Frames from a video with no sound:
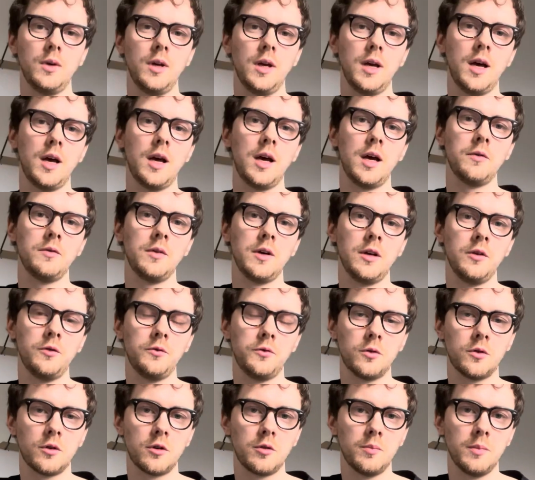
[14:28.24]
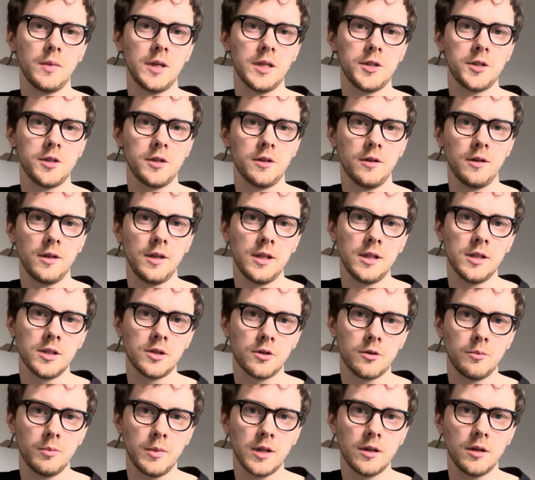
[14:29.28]
have a 4-measure
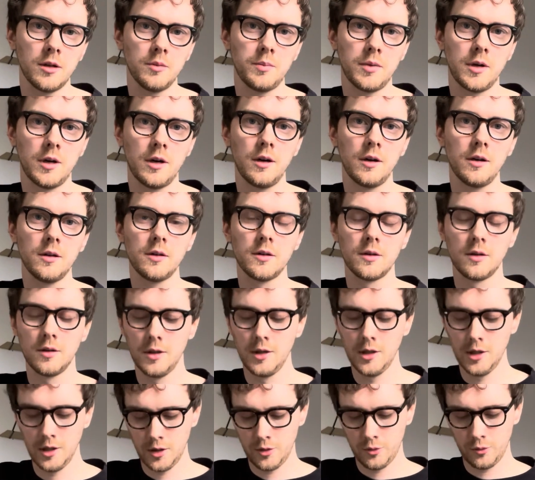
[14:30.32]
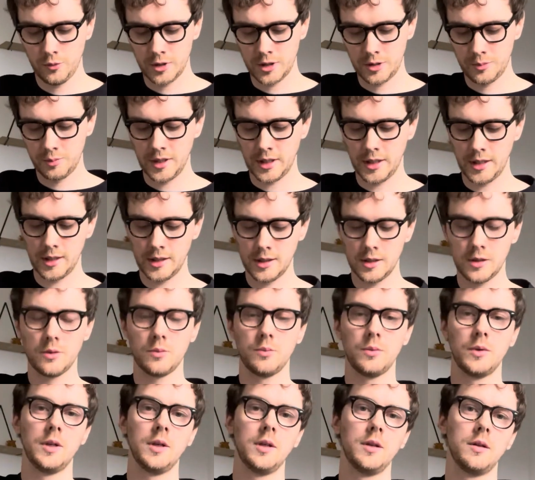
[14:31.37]
instrumental part, which begins
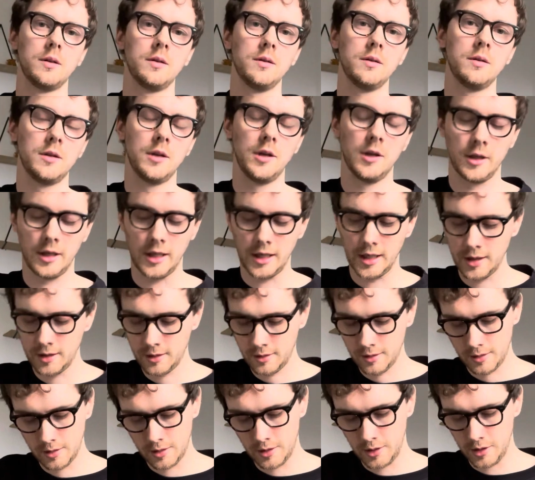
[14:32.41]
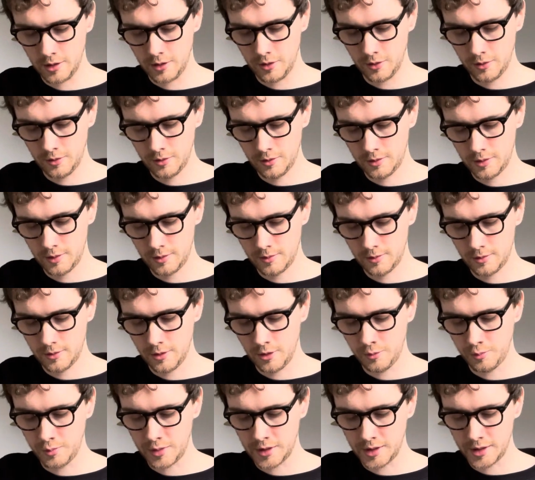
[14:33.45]
with, again, the low
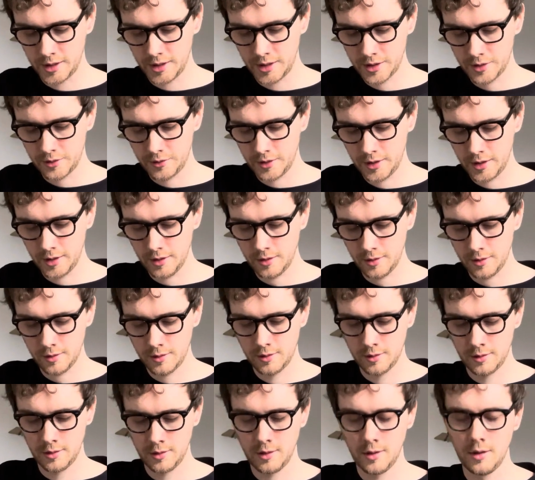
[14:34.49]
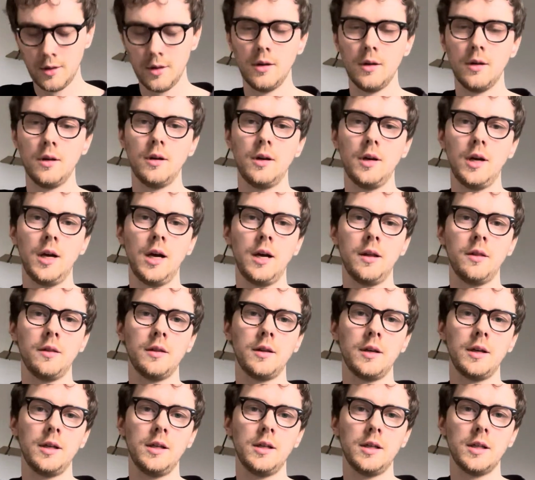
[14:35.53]
open D string and the
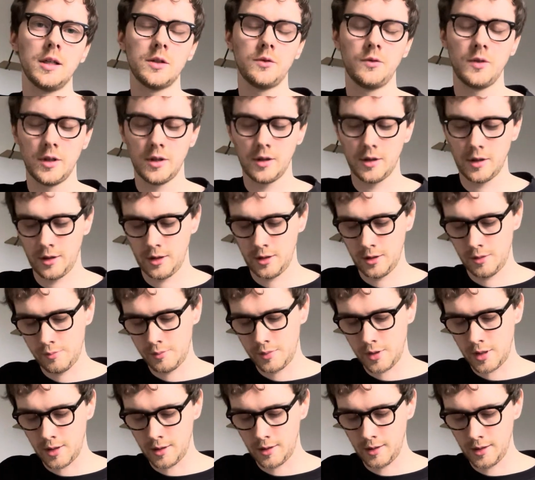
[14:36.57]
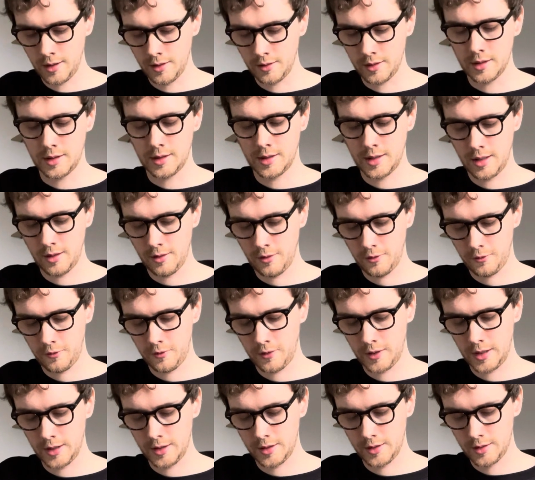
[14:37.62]
index finger barring the 10th
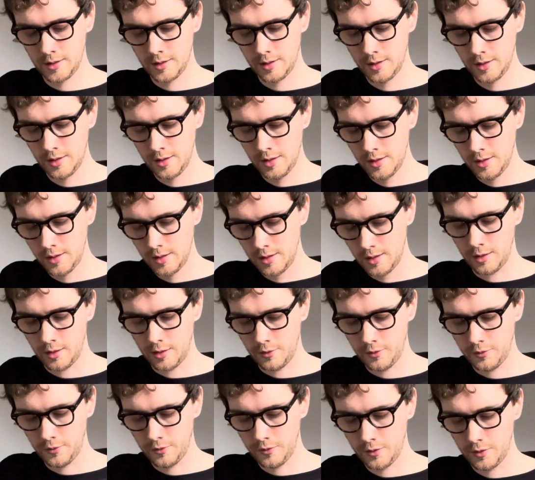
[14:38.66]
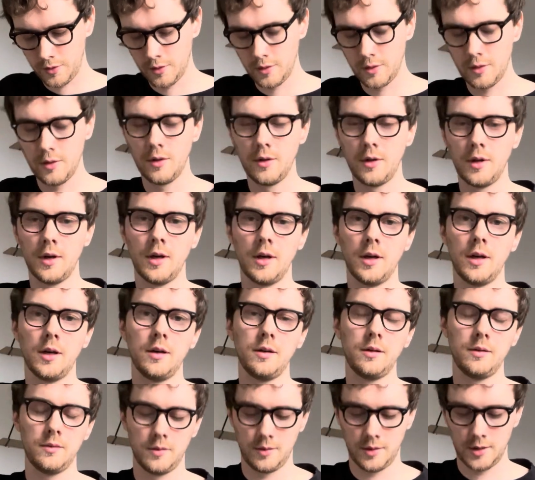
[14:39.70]
fret of the
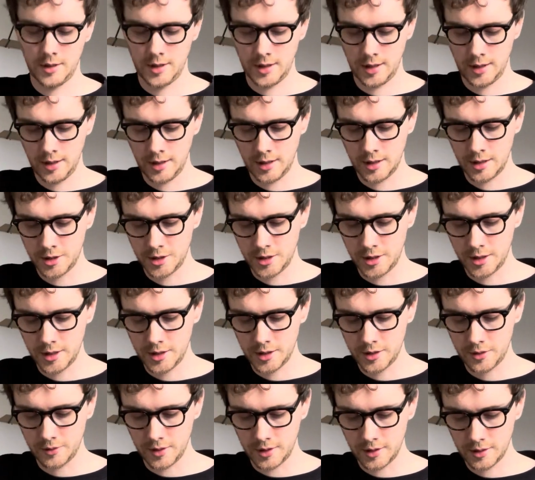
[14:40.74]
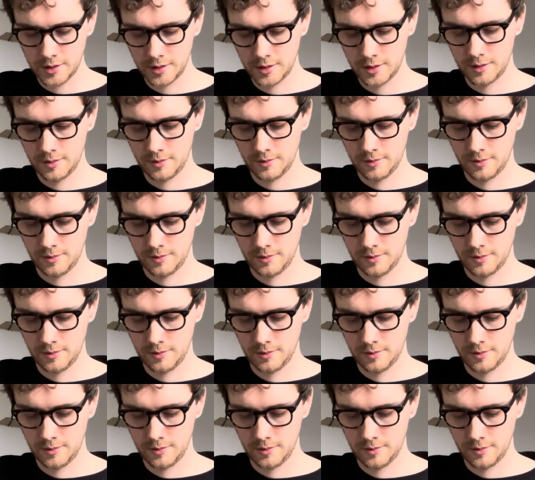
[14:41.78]
D and G strings.